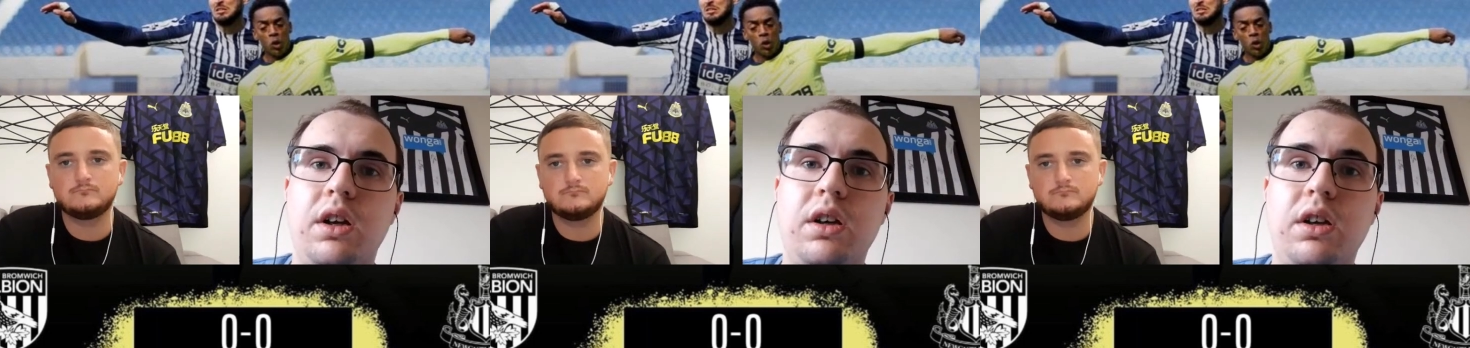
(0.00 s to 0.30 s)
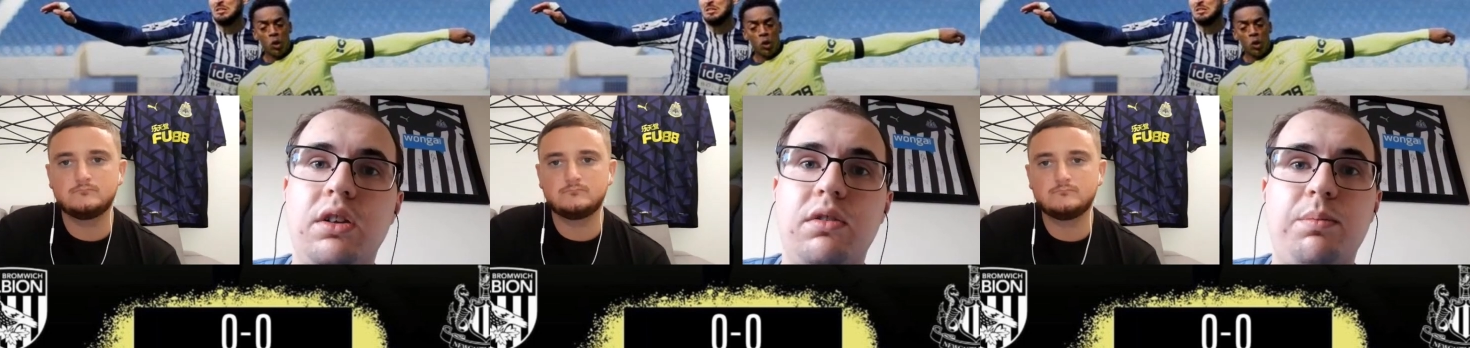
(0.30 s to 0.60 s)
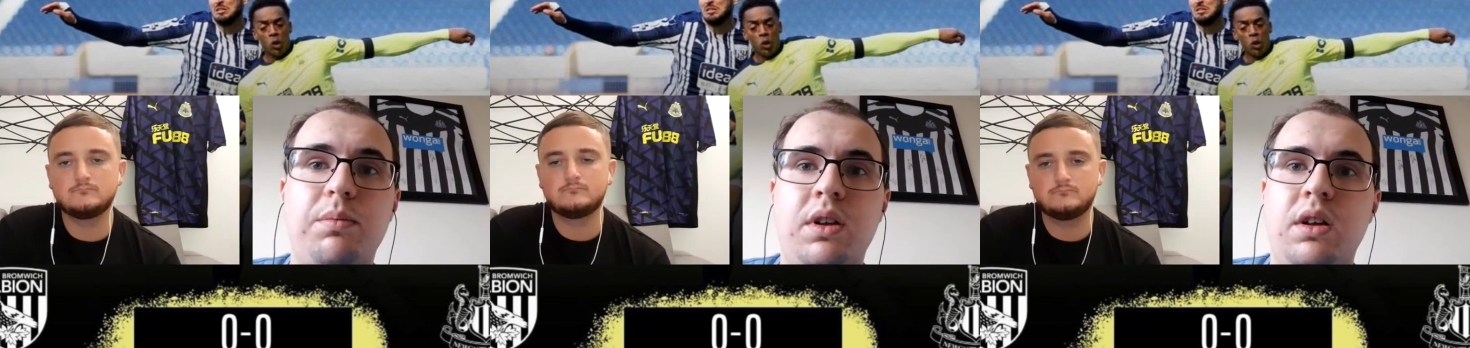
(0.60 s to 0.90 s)
Speaker 1: Because,
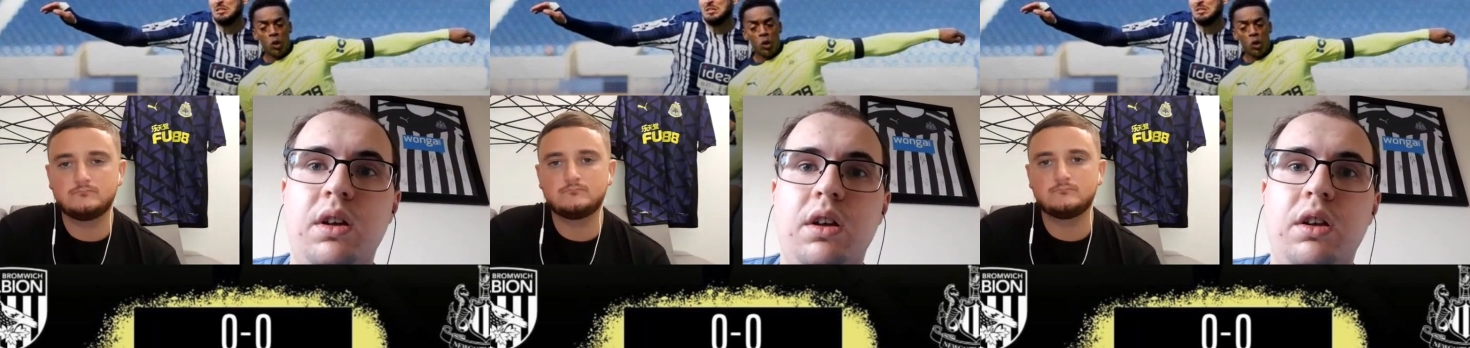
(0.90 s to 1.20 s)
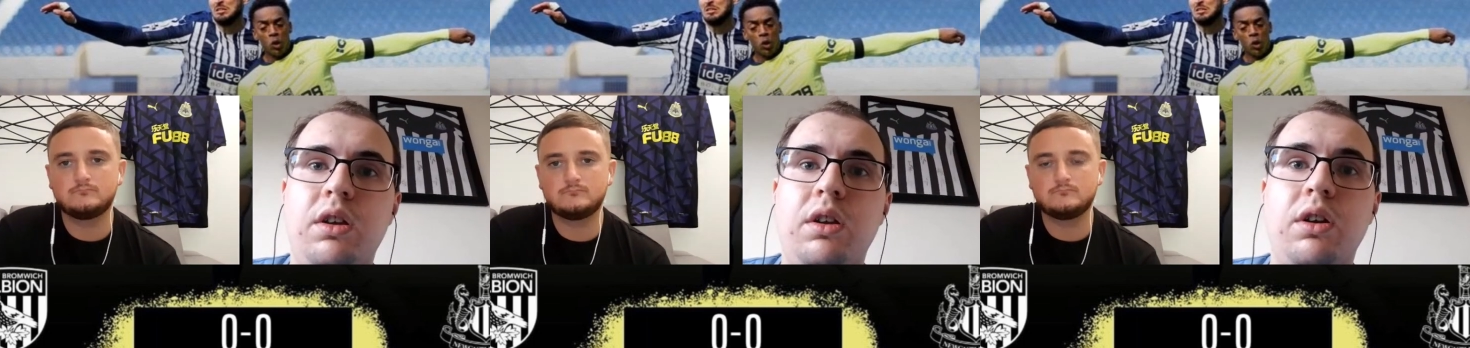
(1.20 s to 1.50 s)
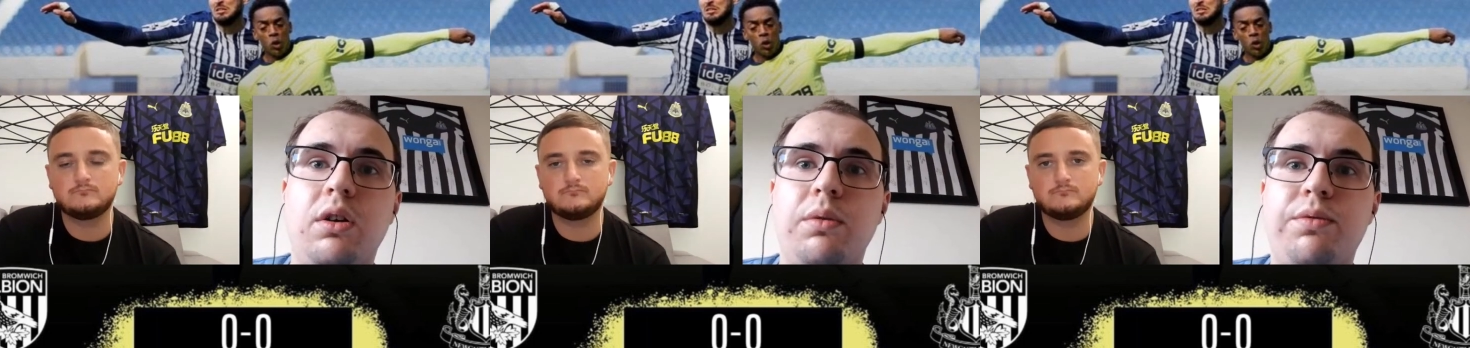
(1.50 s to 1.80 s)

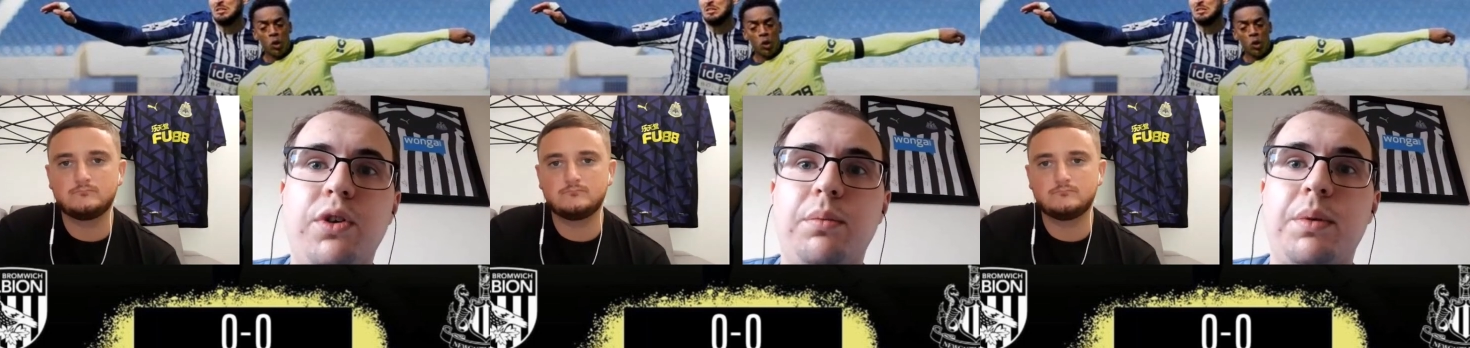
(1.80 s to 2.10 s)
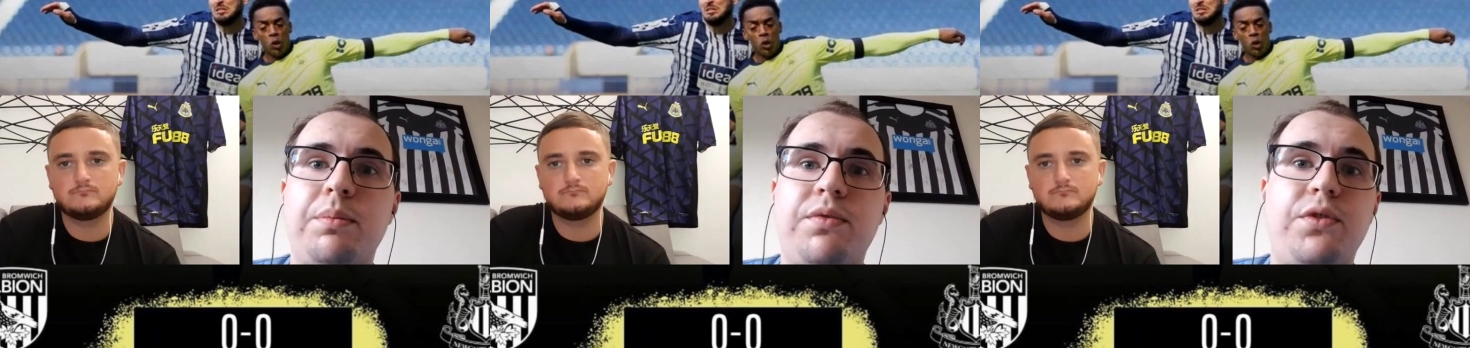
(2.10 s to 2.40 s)
you know, Fulham